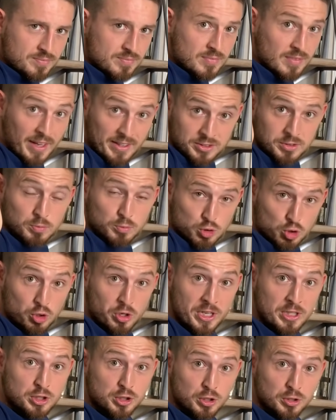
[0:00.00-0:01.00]
That's some
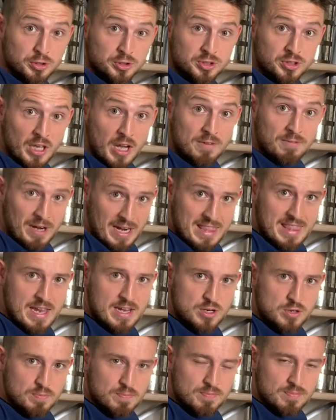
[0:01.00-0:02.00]
traditional stuff, and then
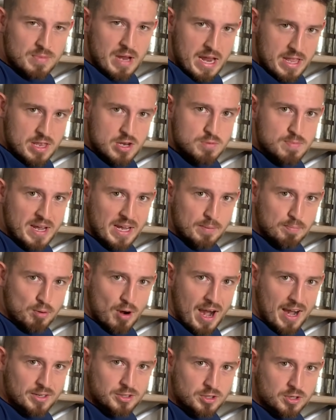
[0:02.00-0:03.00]
you make it
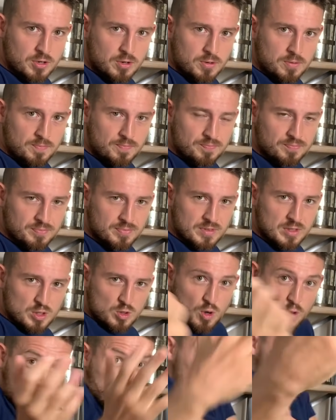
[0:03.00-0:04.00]
practical. You
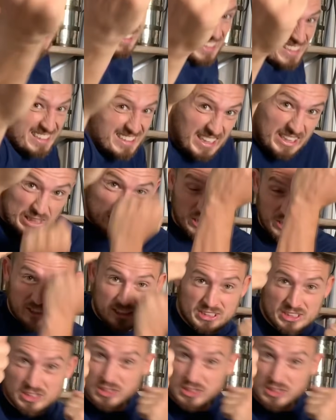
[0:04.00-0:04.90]
go for that like that clinch